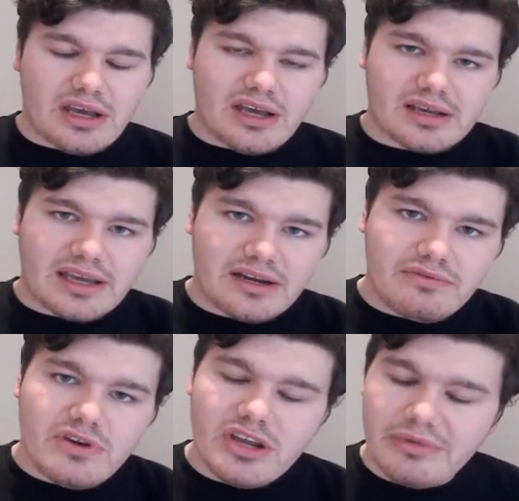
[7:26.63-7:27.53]
kind
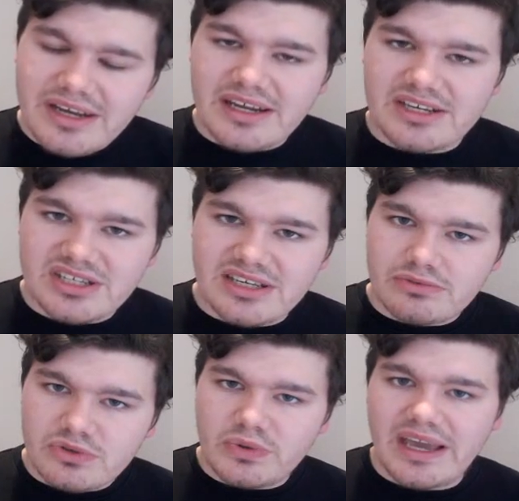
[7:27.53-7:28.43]
of new
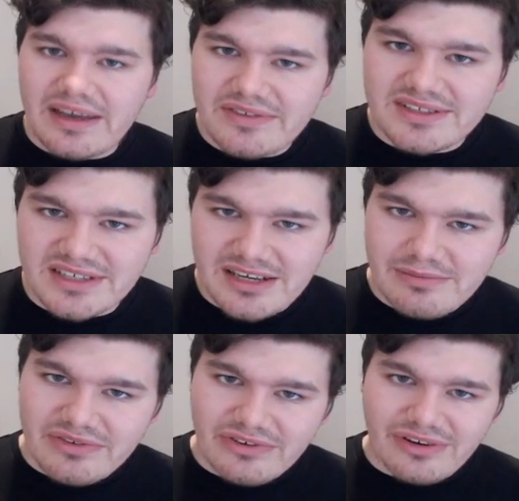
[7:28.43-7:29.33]
initiatives which we haven't
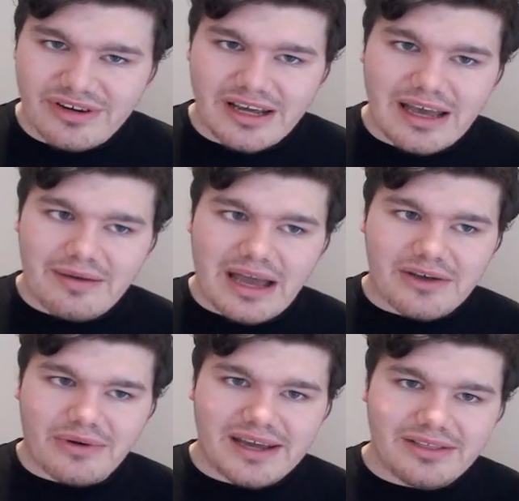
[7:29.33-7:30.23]
seen before. And
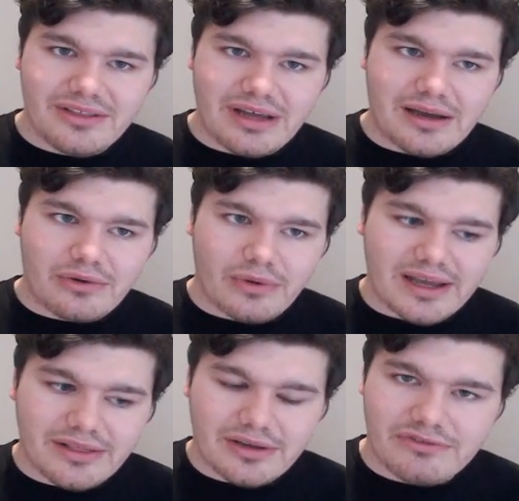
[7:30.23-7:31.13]
I'm
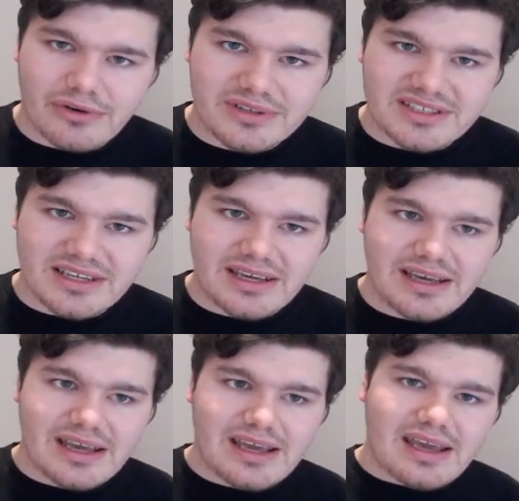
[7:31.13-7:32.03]
quite looking forward to
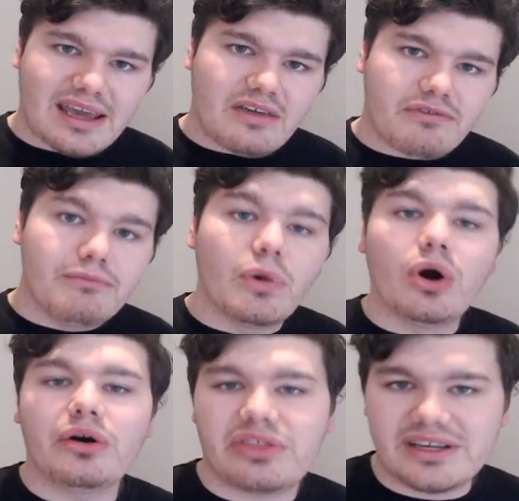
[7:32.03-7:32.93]
see if
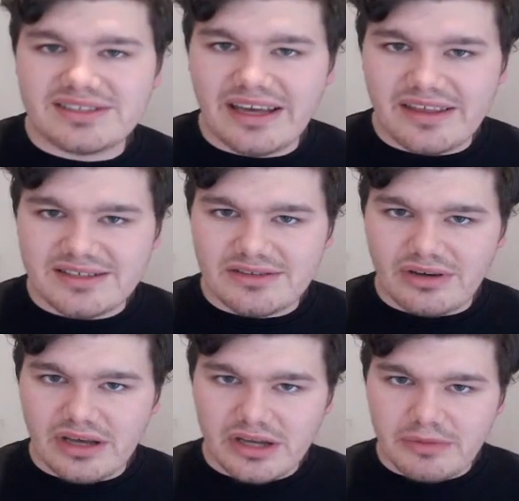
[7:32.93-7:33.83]
more things like this
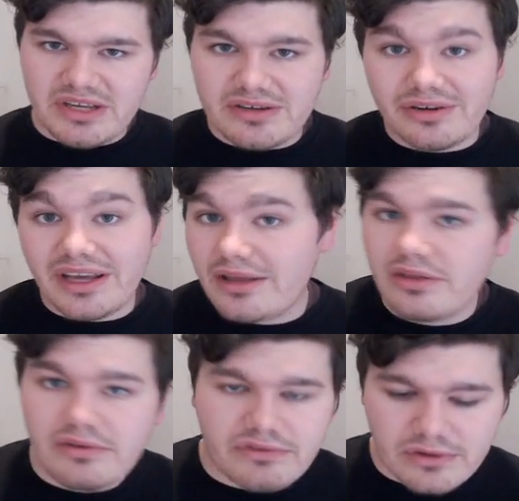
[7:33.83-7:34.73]
are going to be done
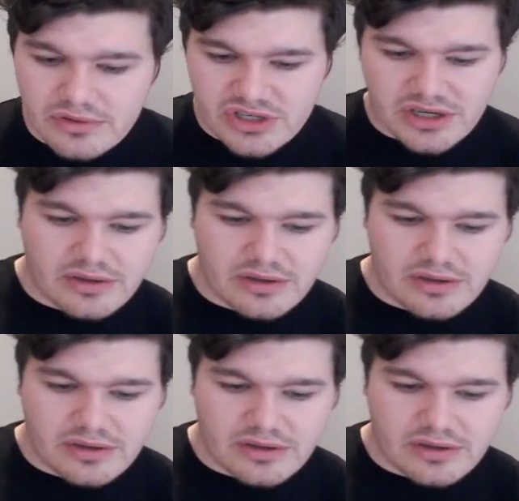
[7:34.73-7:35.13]
in the future.